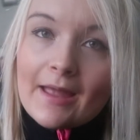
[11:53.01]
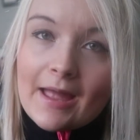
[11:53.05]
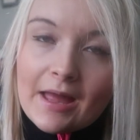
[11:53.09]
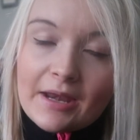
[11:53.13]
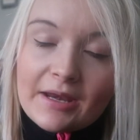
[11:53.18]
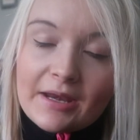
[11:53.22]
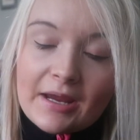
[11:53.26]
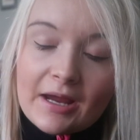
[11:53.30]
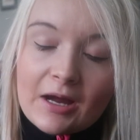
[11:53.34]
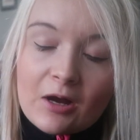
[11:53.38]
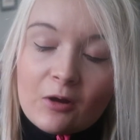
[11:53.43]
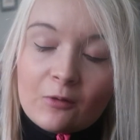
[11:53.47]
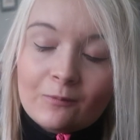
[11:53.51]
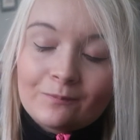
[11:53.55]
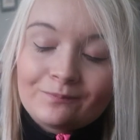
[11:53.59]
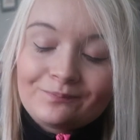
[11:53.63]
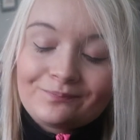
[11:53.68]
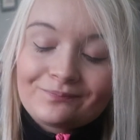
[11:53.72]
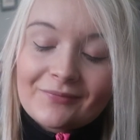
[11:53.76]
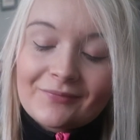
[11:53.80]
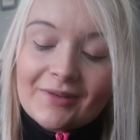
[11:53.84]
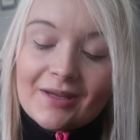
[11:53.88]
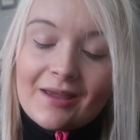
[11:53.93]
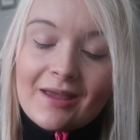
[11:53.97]
Anyhow,
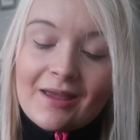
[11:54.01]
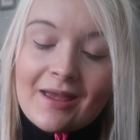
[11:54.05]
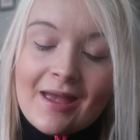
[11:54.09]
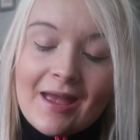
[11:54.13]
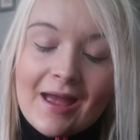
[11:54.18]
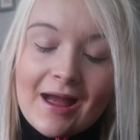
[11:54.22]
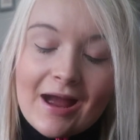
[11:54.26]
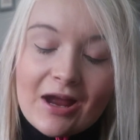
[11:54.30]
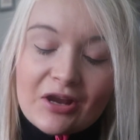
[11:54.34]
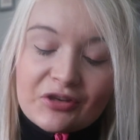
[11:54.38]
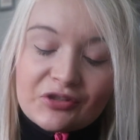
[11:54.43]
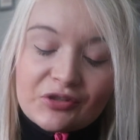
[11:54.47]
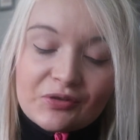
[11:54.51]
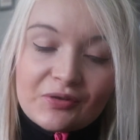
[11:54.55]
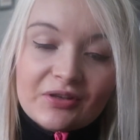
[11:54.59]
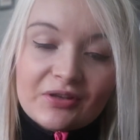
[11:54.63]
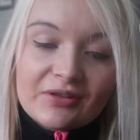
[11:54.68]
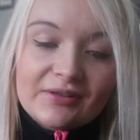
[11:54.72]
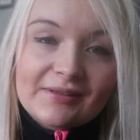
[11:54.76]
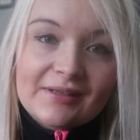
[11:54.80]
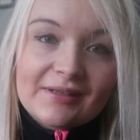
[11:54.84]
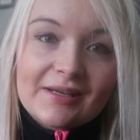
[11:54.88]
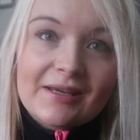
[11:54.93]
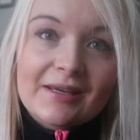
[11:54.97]
as you
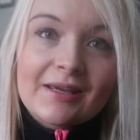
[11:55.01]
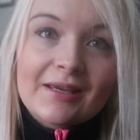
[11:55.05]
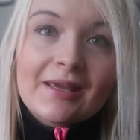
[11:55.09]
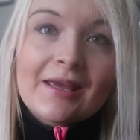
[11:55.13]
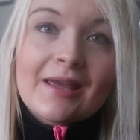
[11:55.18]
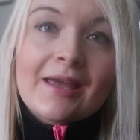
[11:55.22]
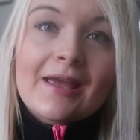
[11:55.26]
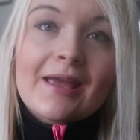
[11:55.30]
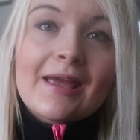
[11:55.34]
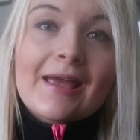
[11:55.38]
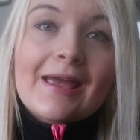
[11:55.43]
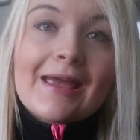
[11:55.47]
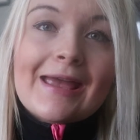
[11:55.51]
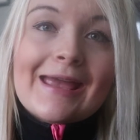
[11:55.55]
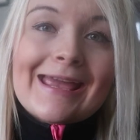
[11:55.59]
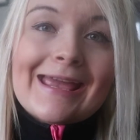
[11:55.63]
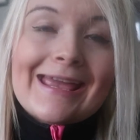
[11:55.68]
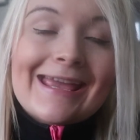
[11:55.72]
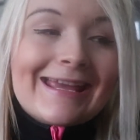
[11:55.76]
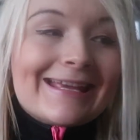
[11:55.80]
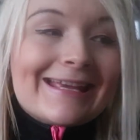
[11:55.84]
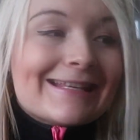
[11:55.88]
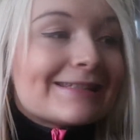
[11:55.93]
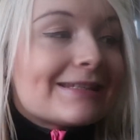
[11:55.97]
can see,
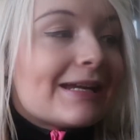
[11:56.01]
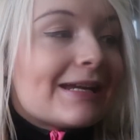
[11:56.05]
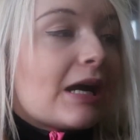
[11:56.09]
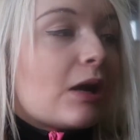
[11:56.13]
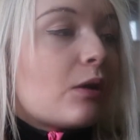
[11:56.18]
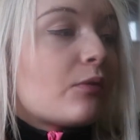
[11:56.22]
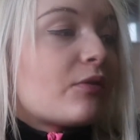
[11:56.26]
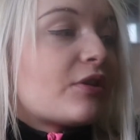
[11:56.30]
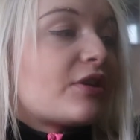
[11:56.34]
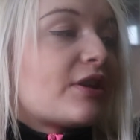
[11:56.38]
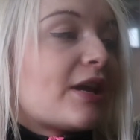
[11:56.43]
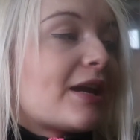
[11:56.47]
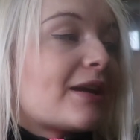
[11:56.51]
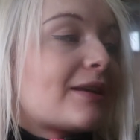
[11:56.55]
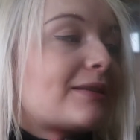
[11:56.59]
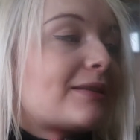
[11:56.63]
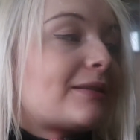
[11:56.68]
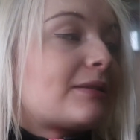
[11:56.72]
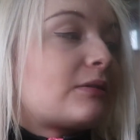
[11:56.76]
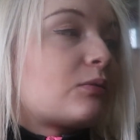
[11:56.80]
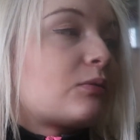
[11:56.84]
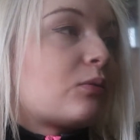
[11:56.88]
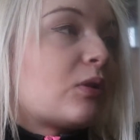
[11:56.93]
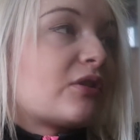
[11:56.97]
it is now the
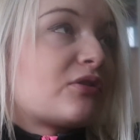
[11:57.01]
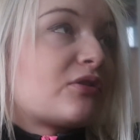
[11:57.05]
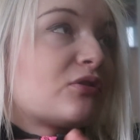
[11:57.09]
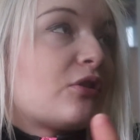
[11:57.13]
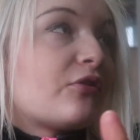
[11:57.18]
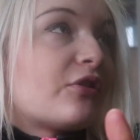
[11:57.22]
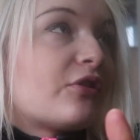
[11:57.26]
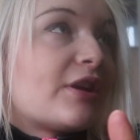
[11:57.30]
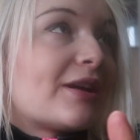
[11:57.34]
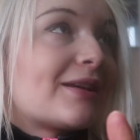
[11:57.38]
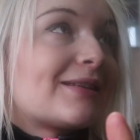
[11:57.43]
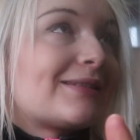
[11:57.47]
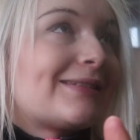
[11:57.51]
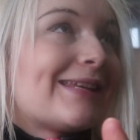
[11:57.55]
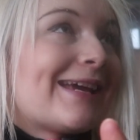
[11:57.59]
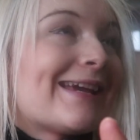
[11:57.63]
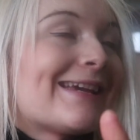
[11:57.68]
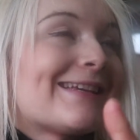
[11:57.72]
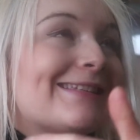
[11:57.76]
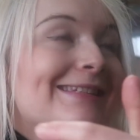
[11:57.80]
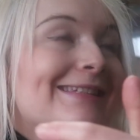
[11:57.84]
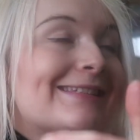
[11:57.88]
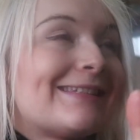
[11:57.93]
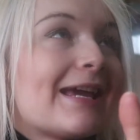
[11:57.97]
next, well, it's not the next
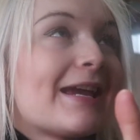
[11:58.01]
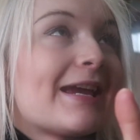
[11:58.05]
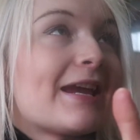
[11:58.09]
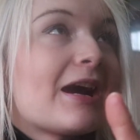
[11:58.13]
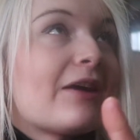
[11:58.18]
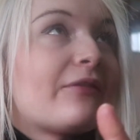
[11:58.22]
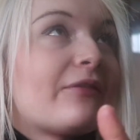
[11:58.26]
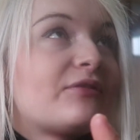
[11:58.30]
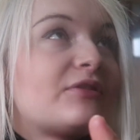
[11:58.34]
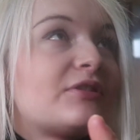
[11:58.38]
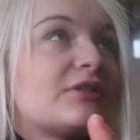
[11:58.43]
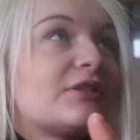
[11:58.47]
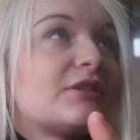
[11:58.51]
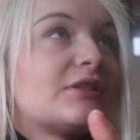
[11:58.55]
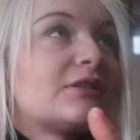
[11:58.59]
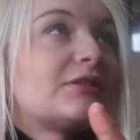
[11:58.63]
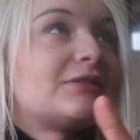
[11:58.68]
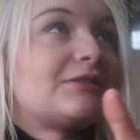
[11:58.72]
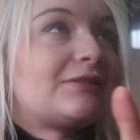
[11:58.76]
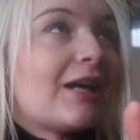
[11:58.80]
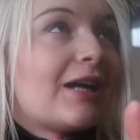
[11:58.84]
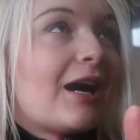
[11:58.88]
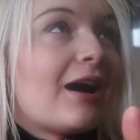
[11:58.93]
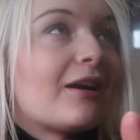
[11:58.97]
day, it's the day after
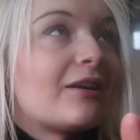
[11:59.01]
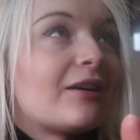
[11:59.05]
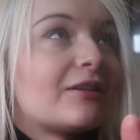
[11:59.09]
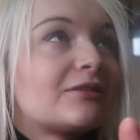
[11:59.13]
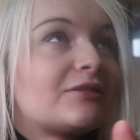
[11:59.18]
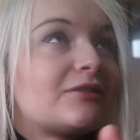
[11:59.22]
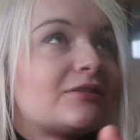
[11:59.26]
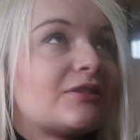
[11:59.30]
that.